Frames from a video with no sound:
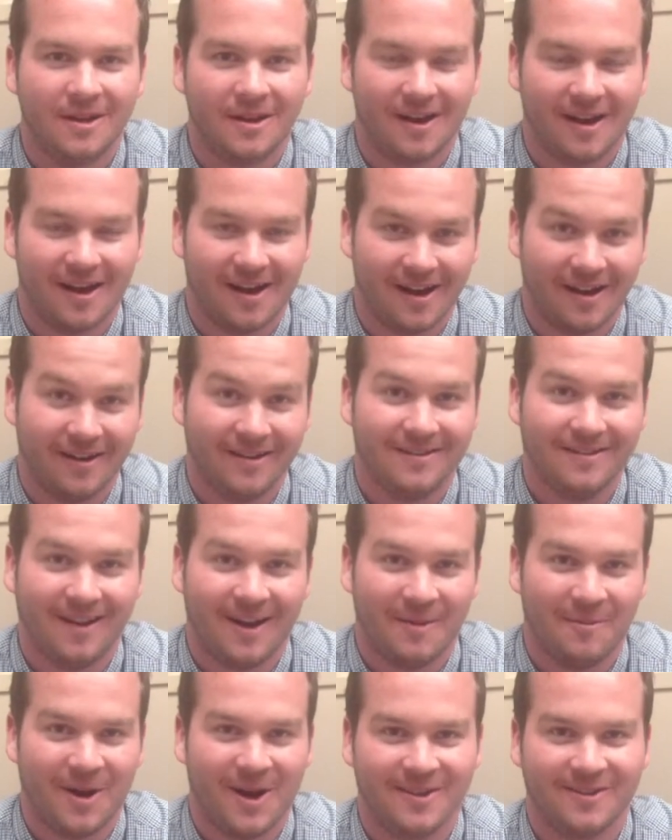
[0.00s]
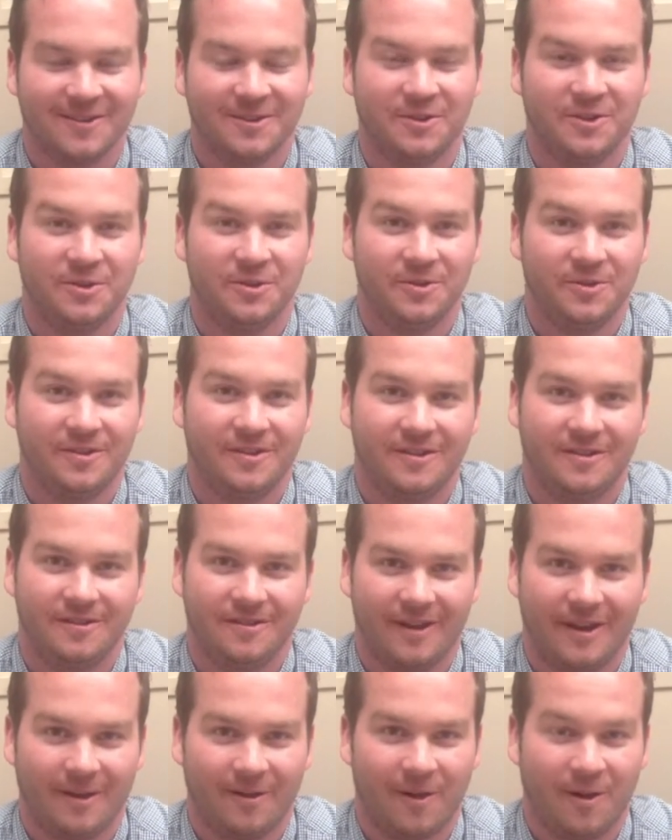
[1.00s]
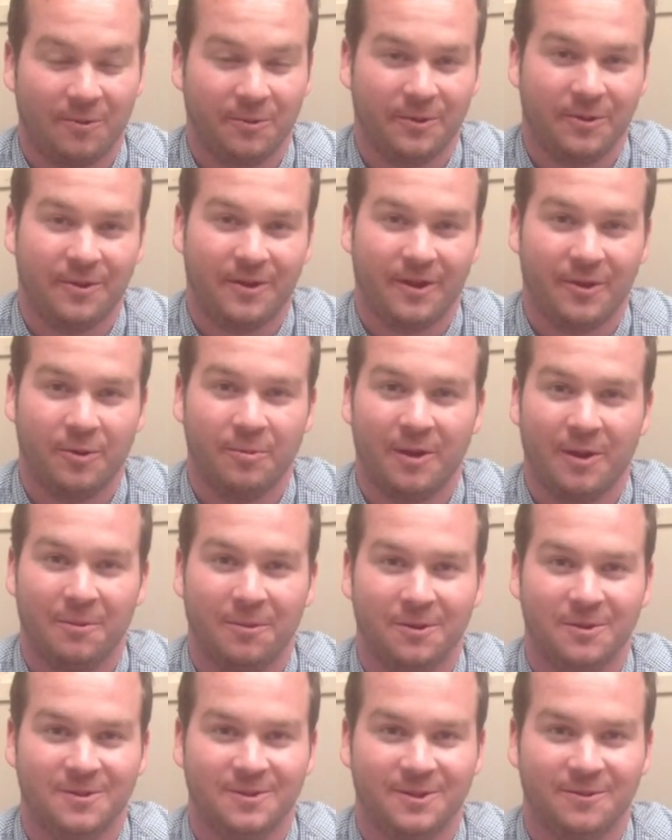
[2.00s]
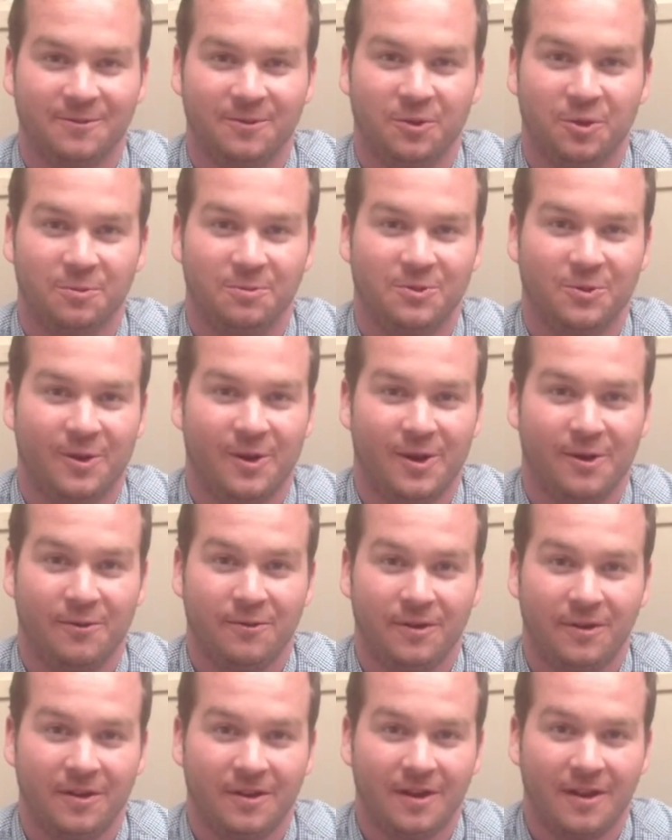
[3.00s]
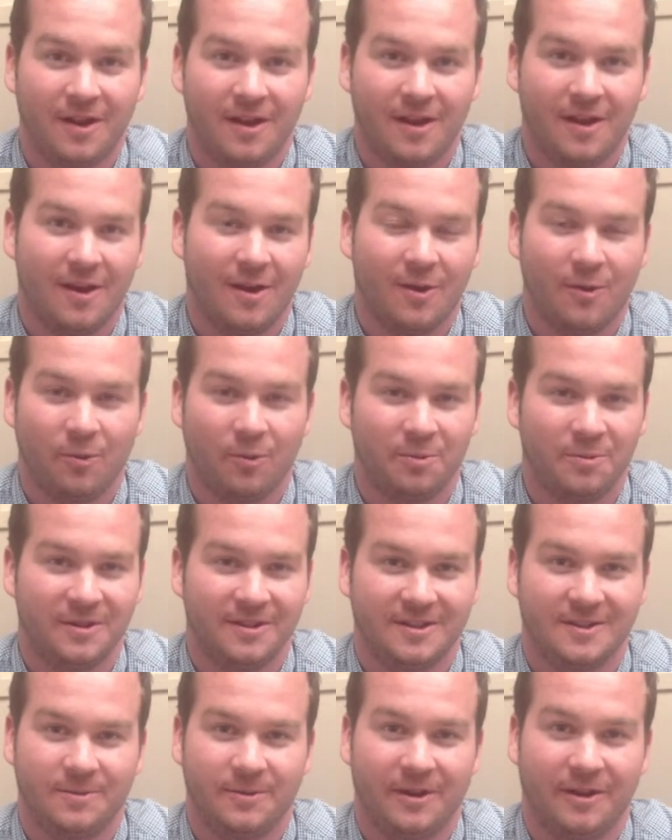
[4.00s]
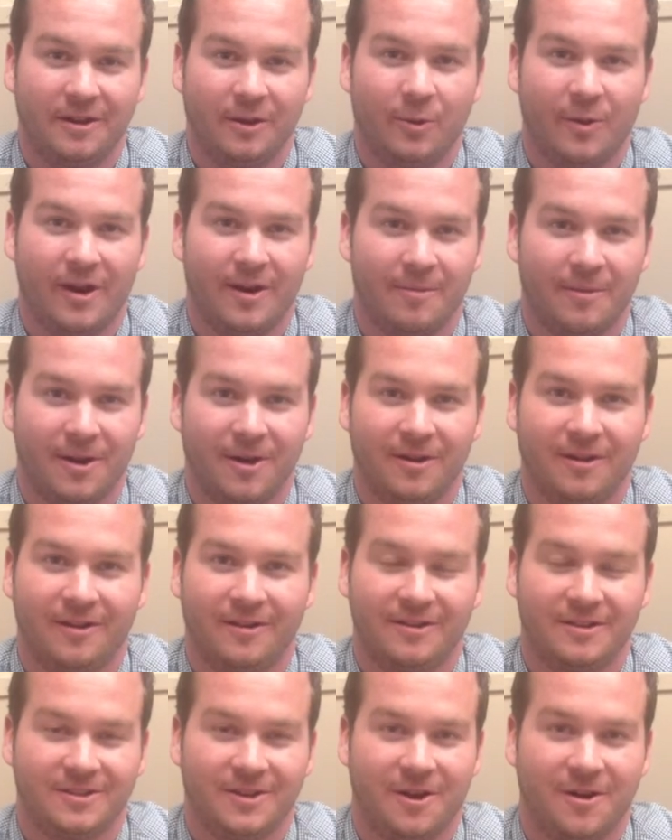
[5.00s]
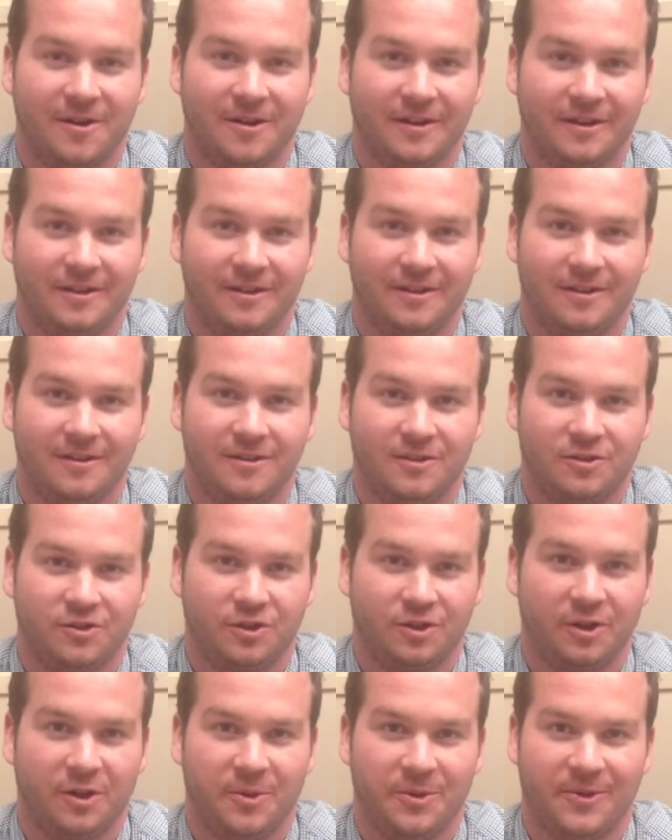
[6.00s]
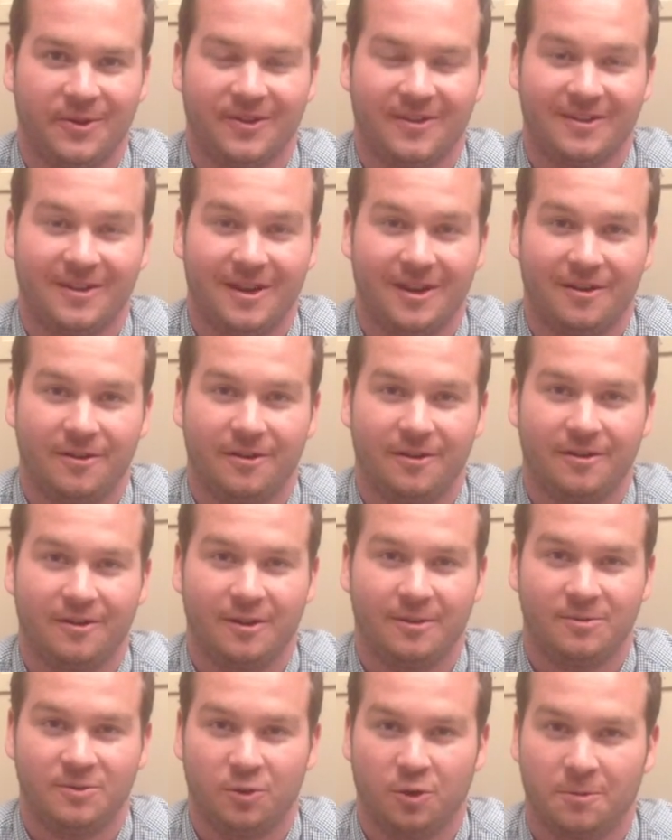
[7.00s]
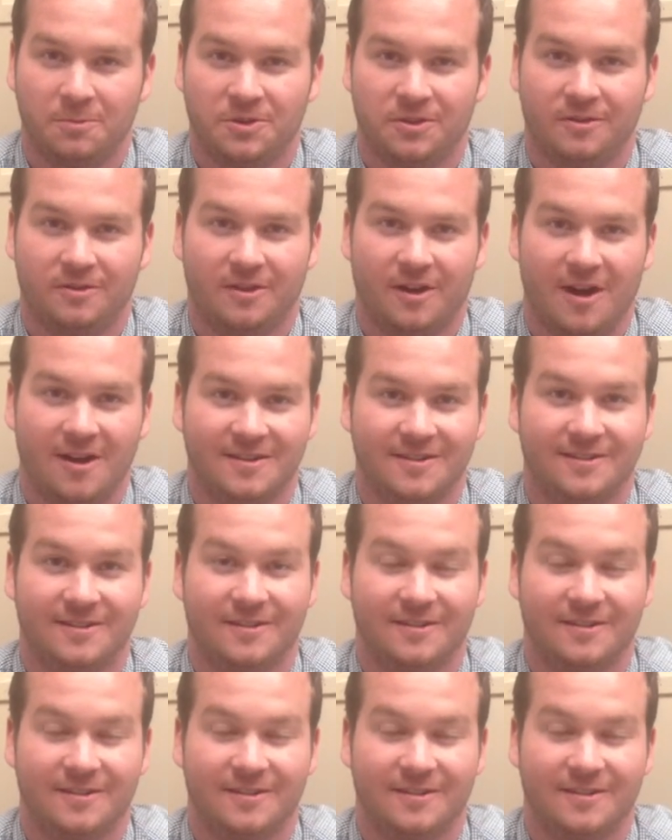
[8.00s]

Hi, I'm Austin Hughes, and along with the other members of Group 12, we'll be explaining why American Guitar Inc. should go with a standard absorption costing